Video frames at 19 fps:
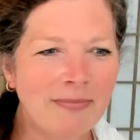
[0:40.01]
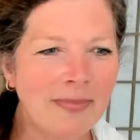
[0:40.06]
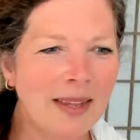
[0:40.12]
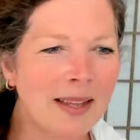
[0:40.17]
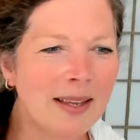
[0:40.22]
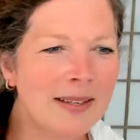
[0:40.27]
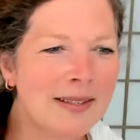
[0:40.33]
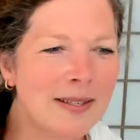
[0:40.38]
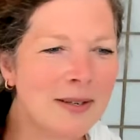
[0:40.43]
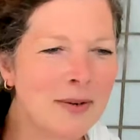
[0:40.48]

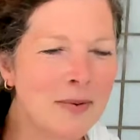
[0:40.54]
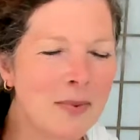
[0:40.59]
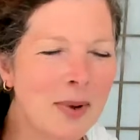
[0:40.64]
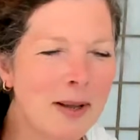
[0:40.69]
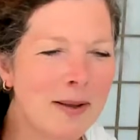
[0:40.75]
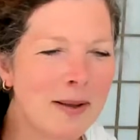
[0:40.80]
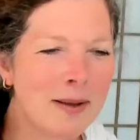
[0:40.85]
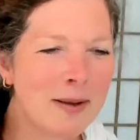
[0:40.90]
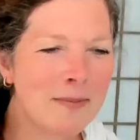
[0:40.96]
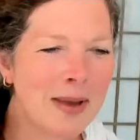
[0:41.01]
So
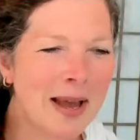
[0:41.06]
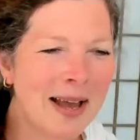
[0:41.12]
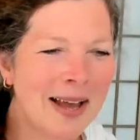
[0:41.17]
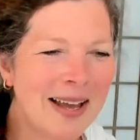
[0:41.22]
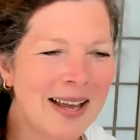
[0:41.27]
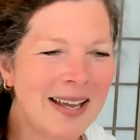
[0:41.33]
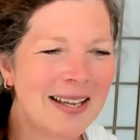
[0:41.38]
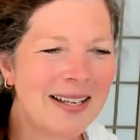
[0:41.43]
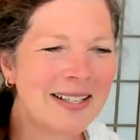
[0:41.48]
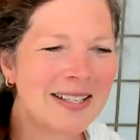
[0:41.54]
welcome.
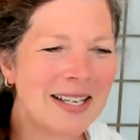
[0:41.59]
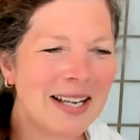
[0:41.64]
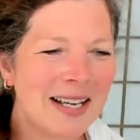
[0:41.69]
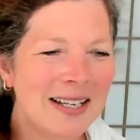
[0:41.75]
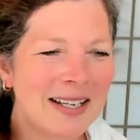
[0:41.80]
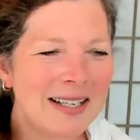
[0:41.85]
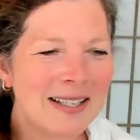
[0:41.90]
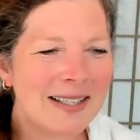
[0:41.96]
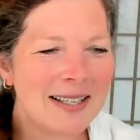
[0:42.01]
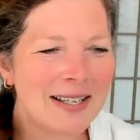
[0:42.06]
Hi, Jen. I
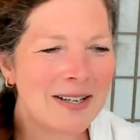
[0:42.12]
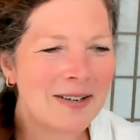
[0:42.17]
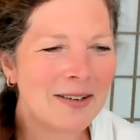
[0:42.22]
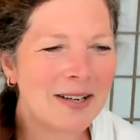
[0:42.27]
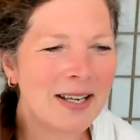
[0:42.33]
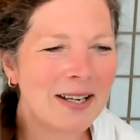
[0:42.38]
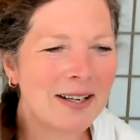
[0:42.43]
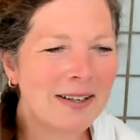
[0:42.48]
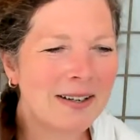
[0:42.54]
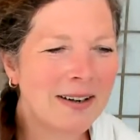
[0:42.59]
see you're
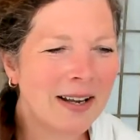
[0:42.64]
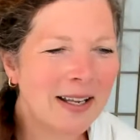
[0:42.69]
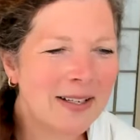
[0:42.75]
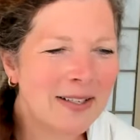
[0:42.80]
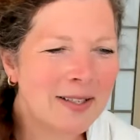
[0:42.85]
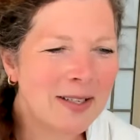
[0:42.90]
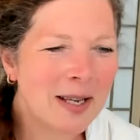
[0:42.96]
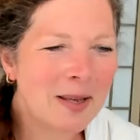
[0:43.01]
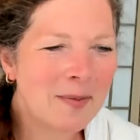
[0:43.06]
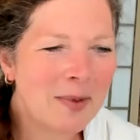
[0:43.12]
here, and
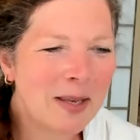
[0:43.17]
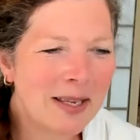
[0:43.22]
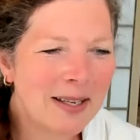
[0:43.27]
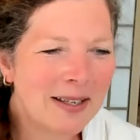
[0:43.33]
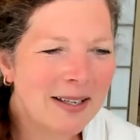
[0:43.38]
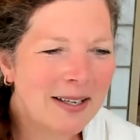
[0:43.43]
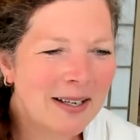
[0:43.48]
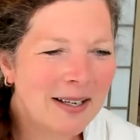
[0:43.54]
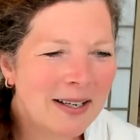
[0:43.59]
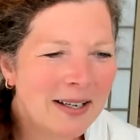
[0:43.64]
Jamie.
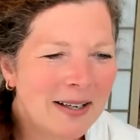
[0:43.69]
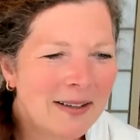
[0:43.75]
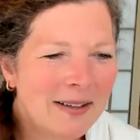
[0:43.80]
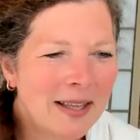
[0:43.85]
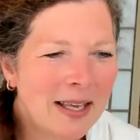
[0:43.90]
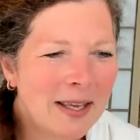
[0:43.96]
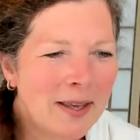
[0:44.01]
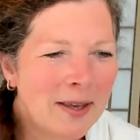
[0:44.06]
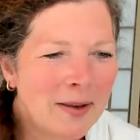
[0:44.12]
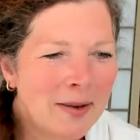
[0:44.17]

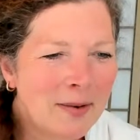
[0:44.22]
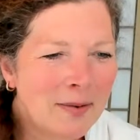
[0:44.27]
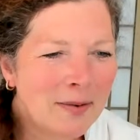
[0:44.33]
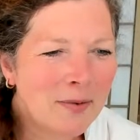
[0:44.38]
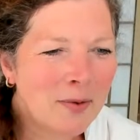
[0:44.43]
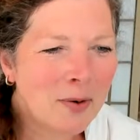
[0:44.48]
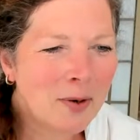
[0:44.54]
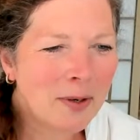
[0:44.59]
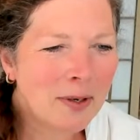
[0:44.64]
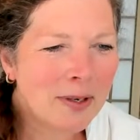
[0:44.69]
Thank you
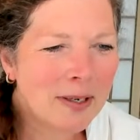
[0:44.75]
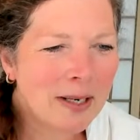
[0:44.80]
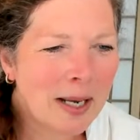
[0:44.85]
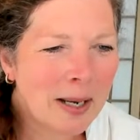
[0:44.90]
for